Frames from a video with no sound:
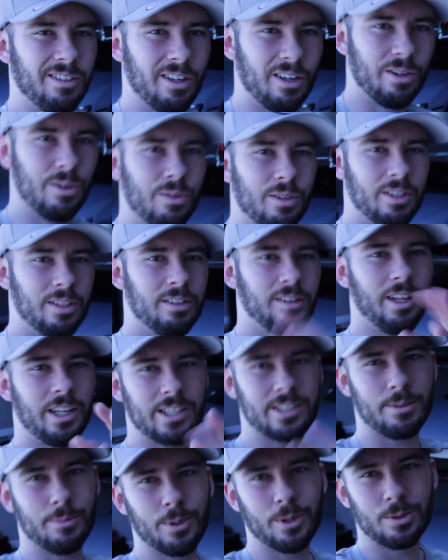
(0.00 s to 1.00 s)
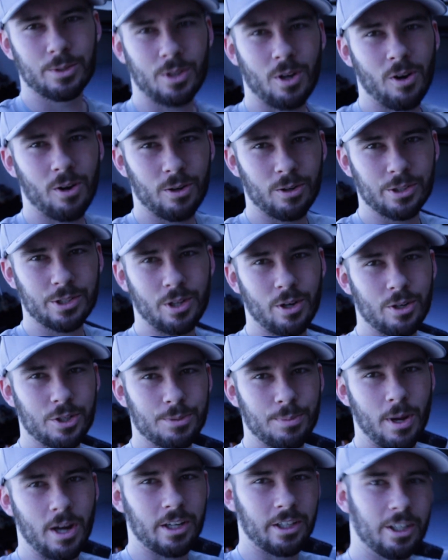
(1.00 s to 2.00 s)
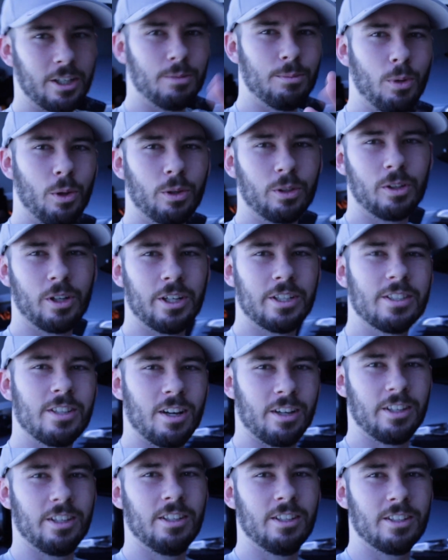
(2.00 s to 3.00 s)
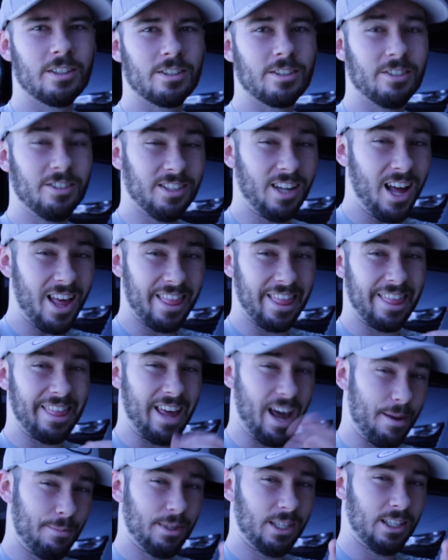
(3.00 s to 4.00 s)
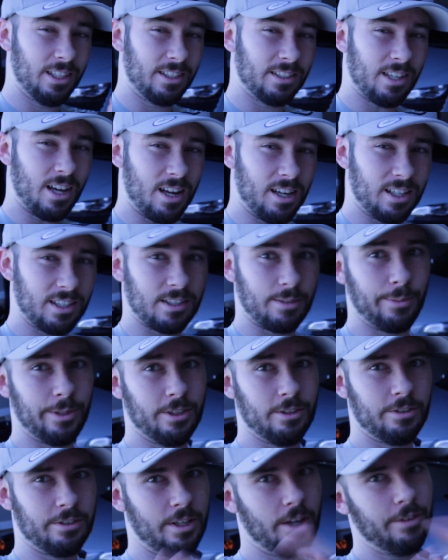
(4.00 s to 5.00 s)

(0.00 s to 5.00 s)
you know, like some of those cars, car spotting here in Bowling Green, Kentucky, because there's not that many exotics. I mean, there's